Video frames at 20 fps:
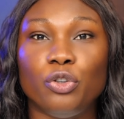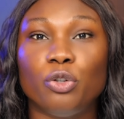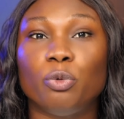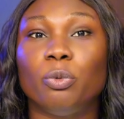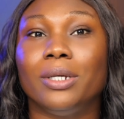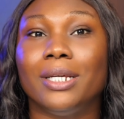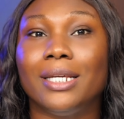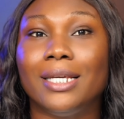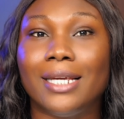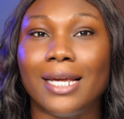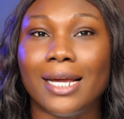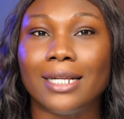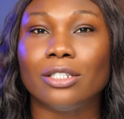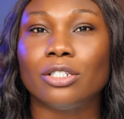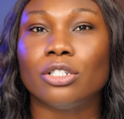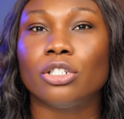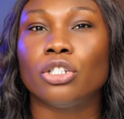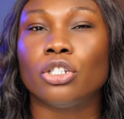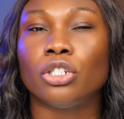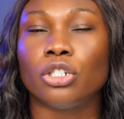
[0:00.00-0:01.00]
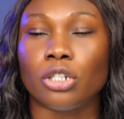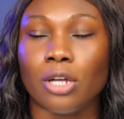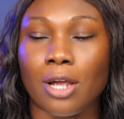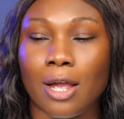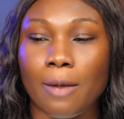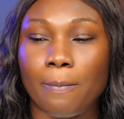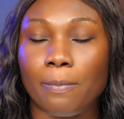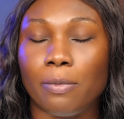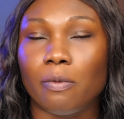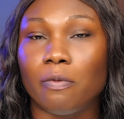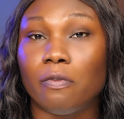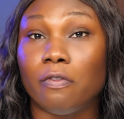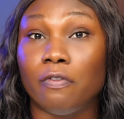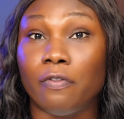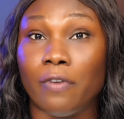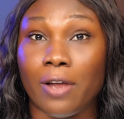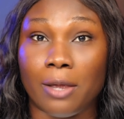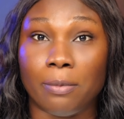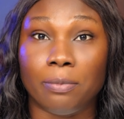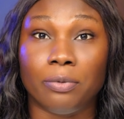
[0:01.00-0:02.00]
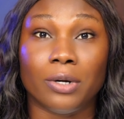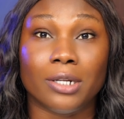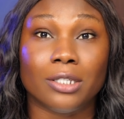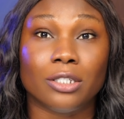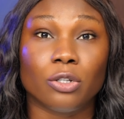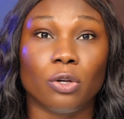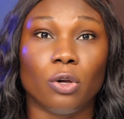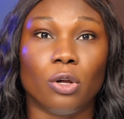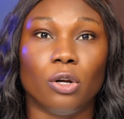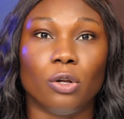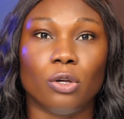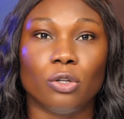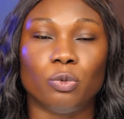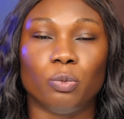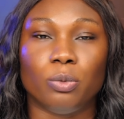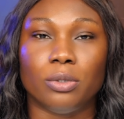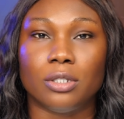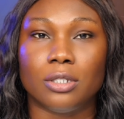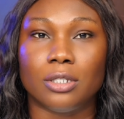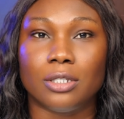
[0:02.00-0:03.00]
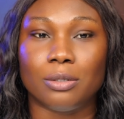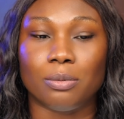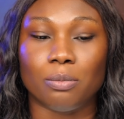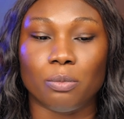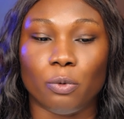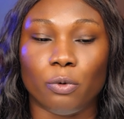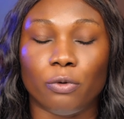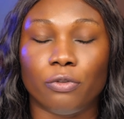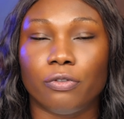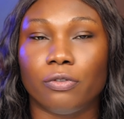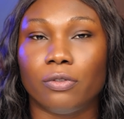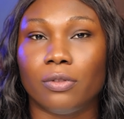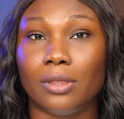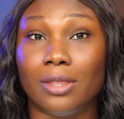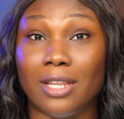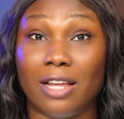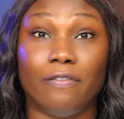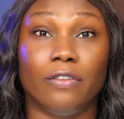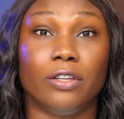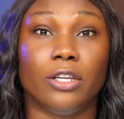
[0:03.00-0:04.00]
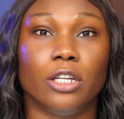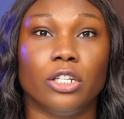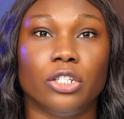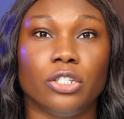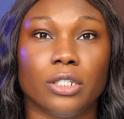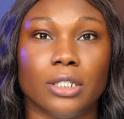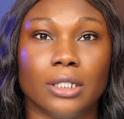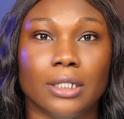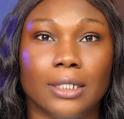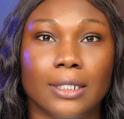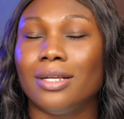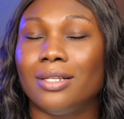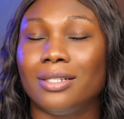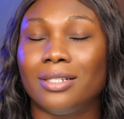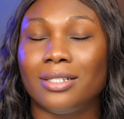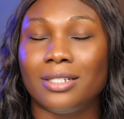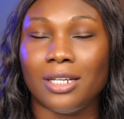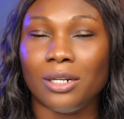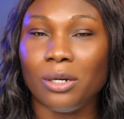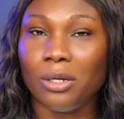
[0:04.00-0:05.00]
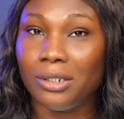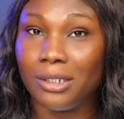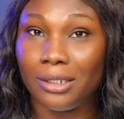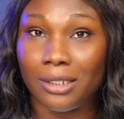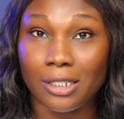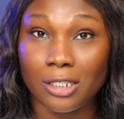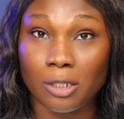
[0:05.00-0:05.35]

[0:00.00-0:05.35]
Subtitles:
you will get sharp, vibrant colors with smooth navigation. Still on the